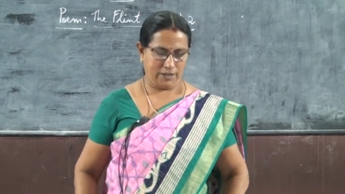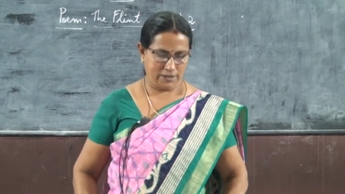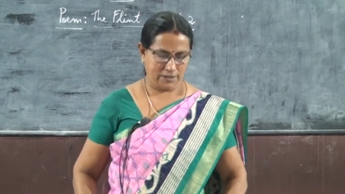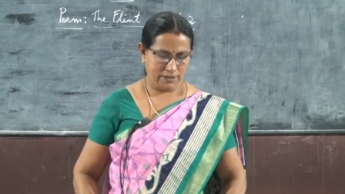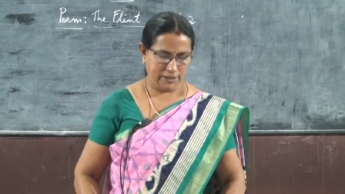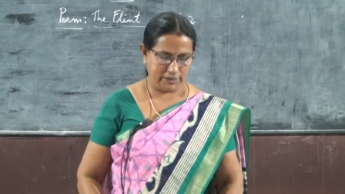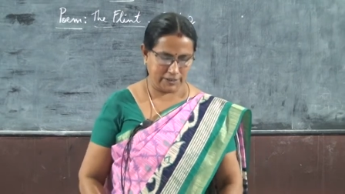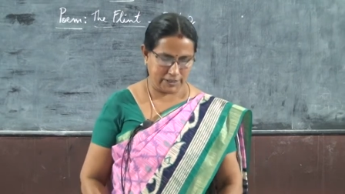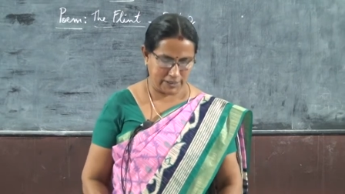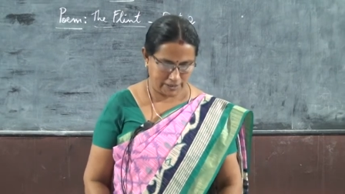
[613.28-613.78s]

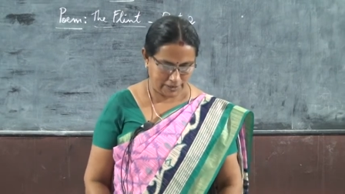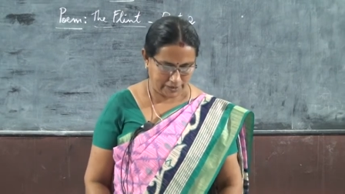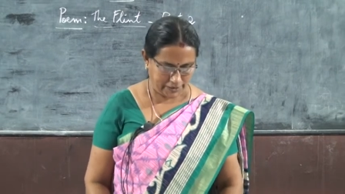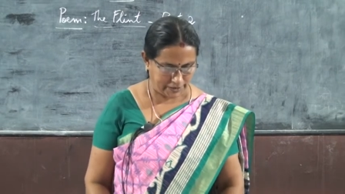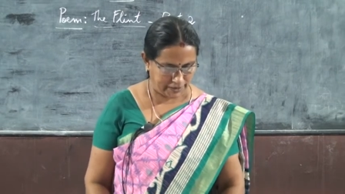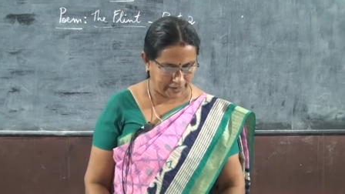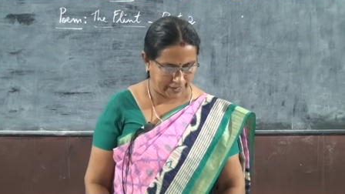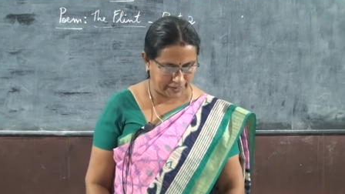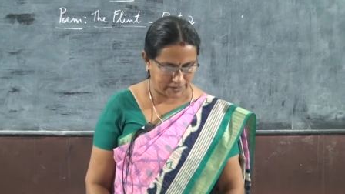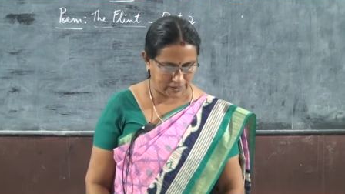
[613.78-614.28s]
in the
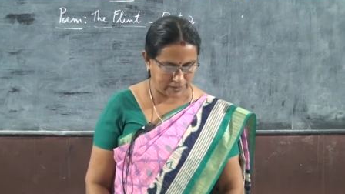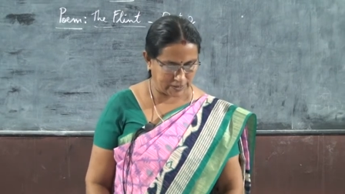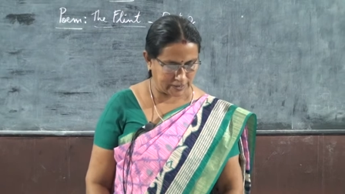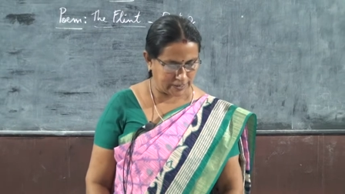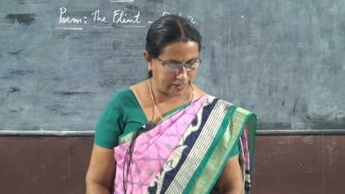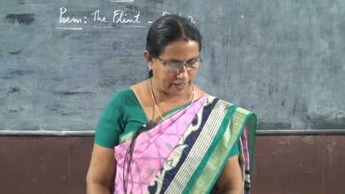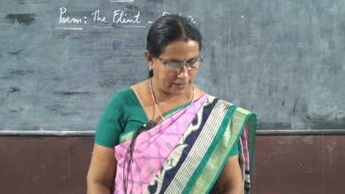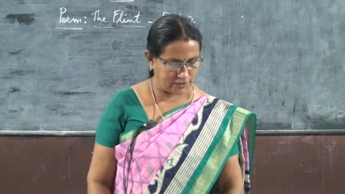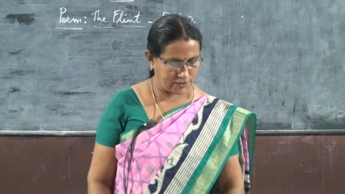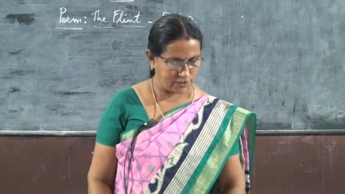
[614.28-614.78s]
next
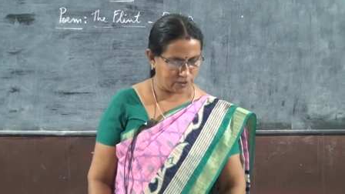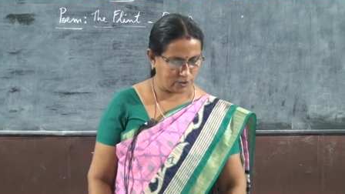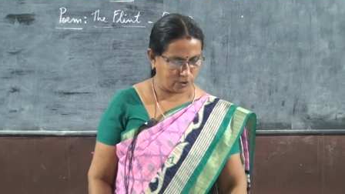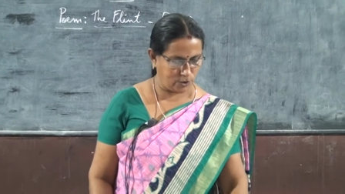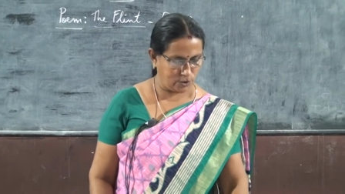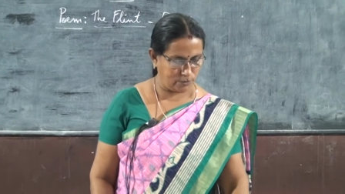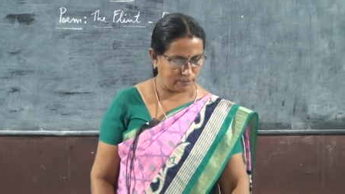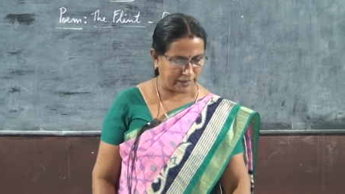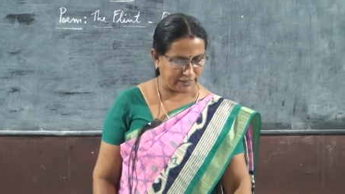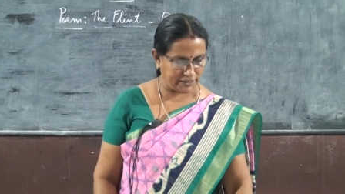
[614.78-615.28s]
class.
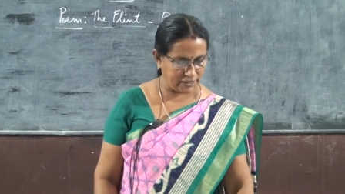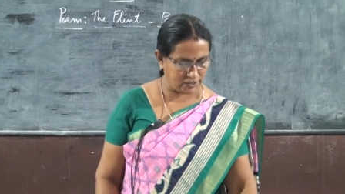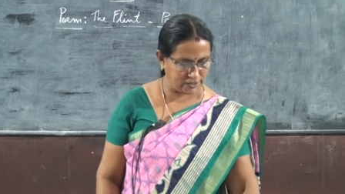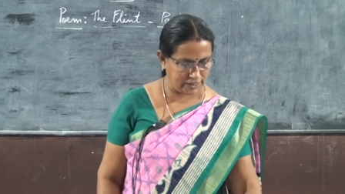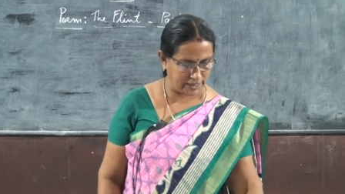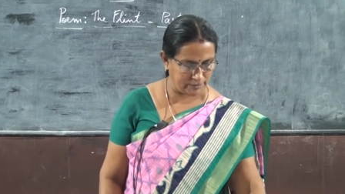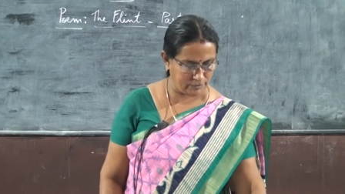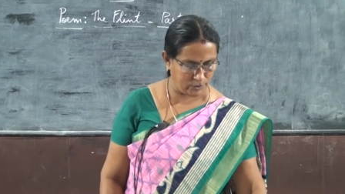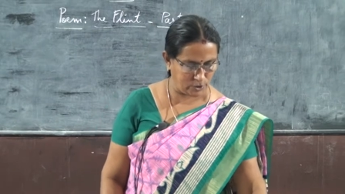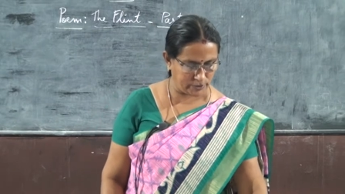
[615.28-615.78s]
So by the
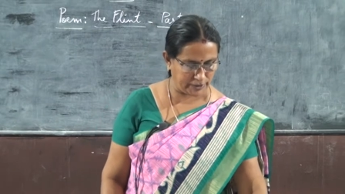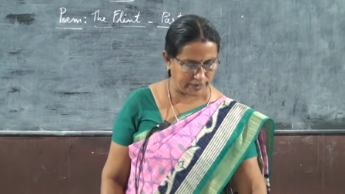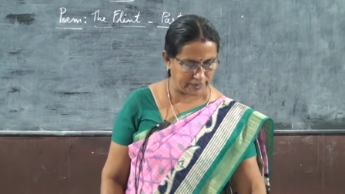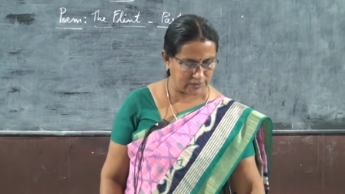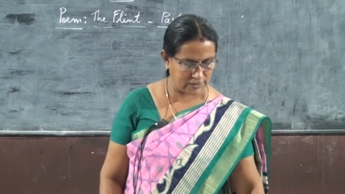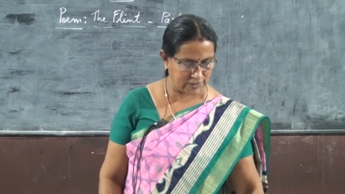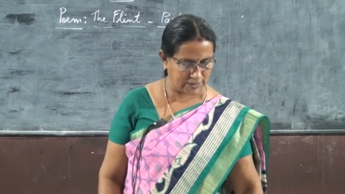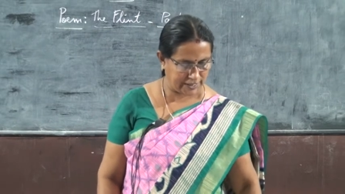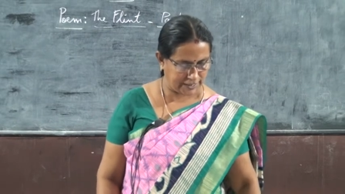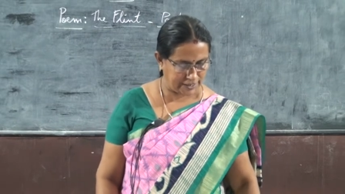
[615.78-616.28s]
time you can
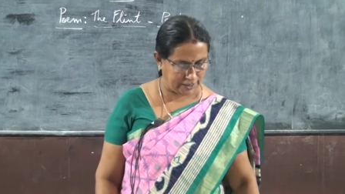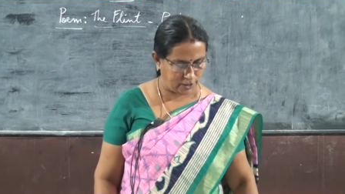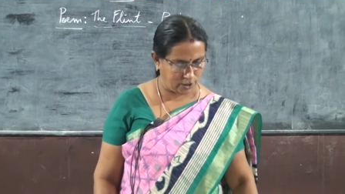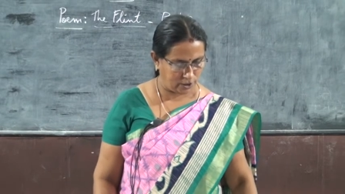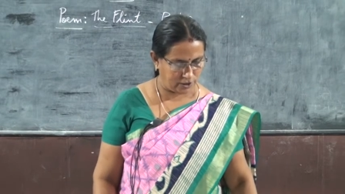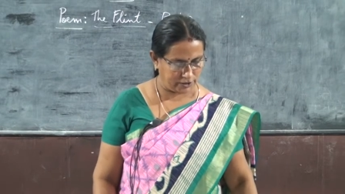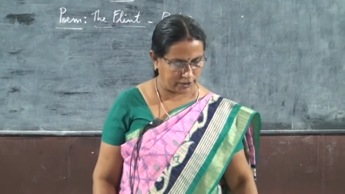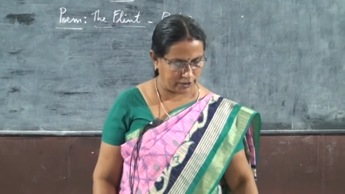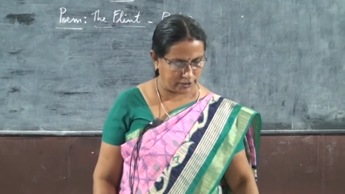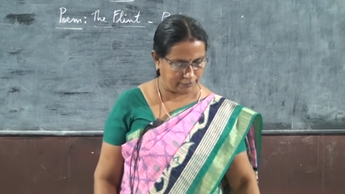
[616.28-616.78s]
study
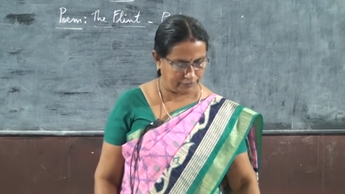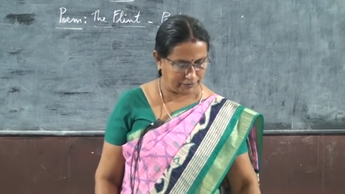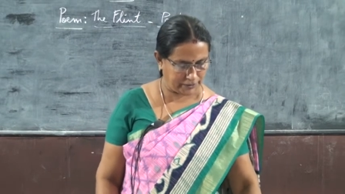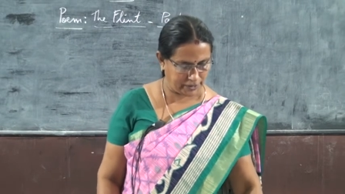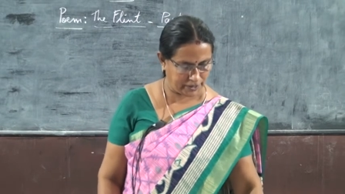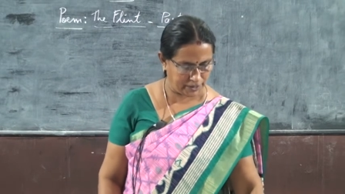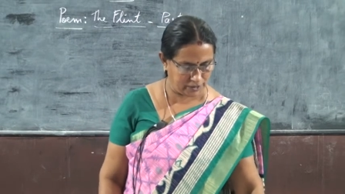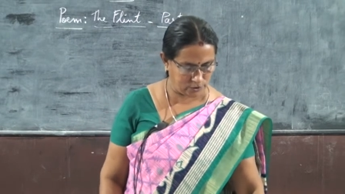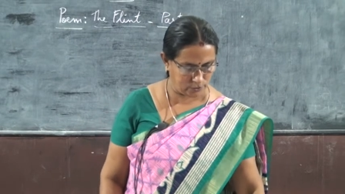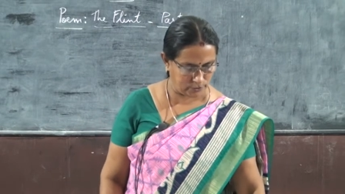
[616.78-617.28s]
all the
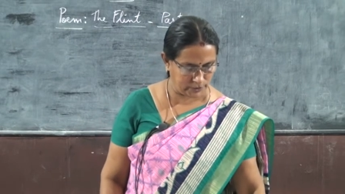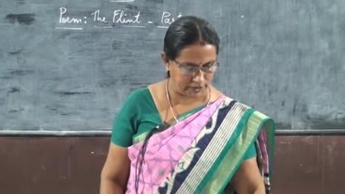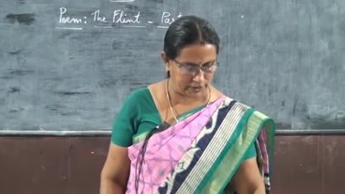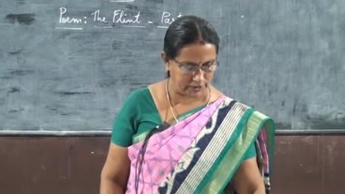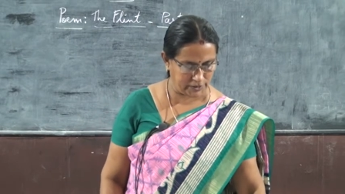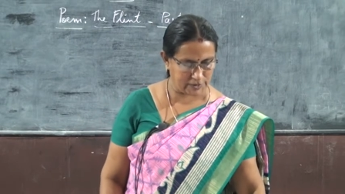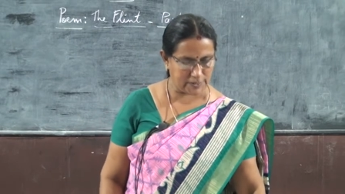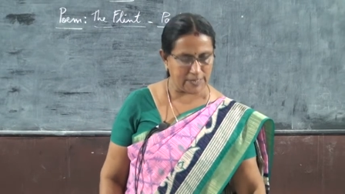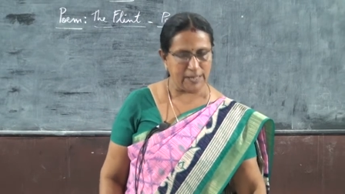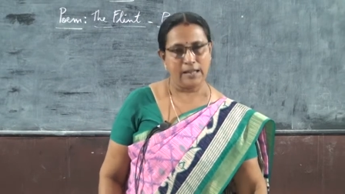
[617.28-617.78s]
difficult
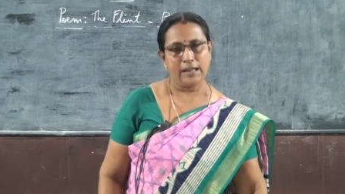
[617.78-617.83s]
words